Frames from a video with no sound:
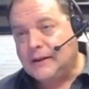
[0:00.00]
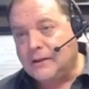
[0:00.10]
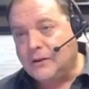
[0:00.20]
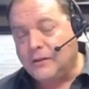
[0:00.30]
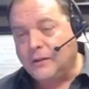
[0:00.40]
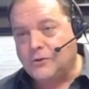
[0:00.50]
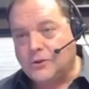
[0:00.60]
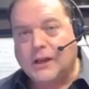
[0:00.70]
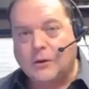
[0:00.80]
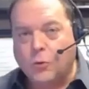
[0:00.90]
there was a
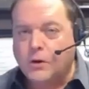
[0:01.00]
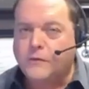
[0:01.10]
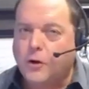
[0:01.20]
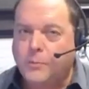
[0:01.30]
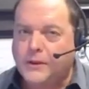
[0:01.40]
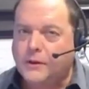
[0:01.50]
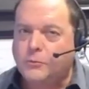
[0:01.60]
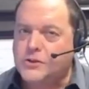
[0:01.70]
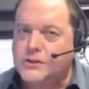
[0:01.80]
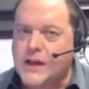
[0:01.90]
lot of work involved, but there
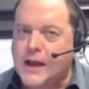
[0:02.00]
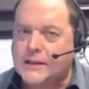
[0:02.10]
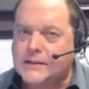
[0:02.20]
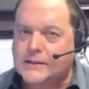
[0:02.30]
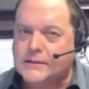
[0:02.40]
was not